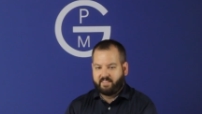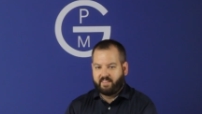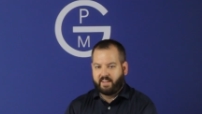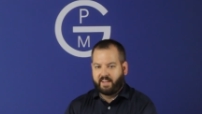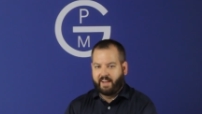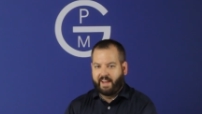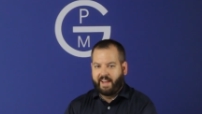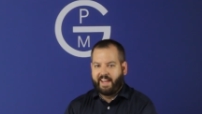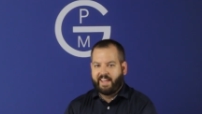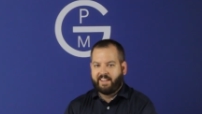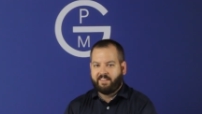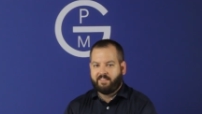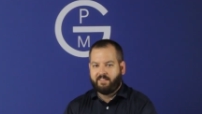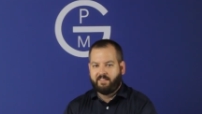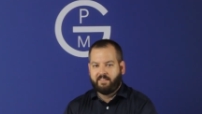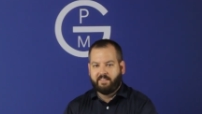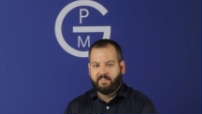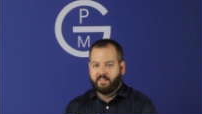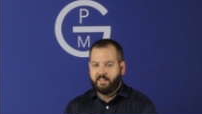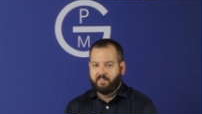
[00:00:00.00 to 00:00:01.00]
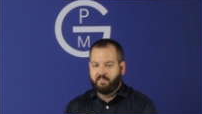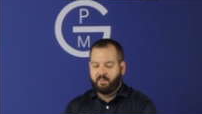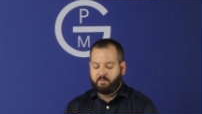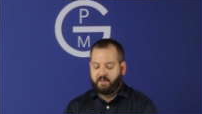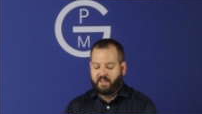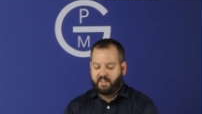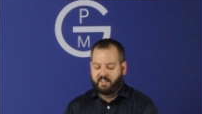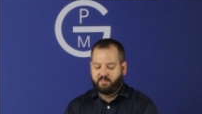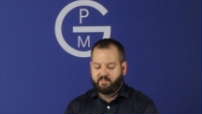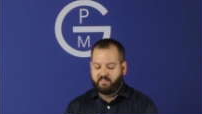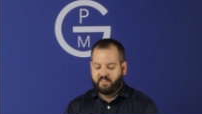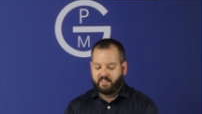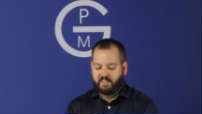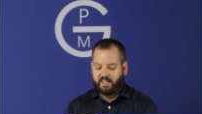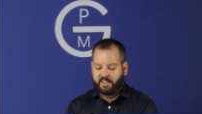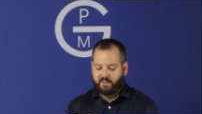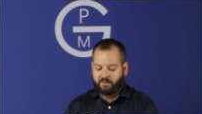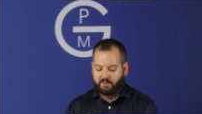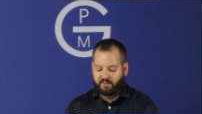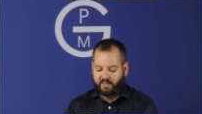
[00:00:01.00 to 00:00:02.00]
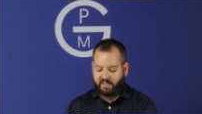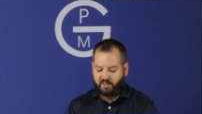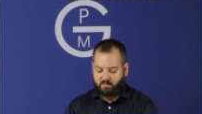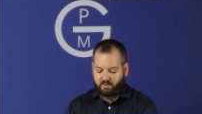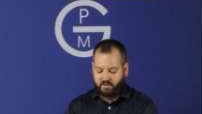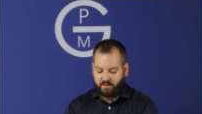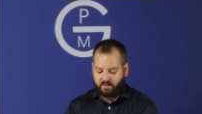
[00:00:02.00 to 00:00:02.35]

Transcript: like a handle if I'm not using a NATO clamp.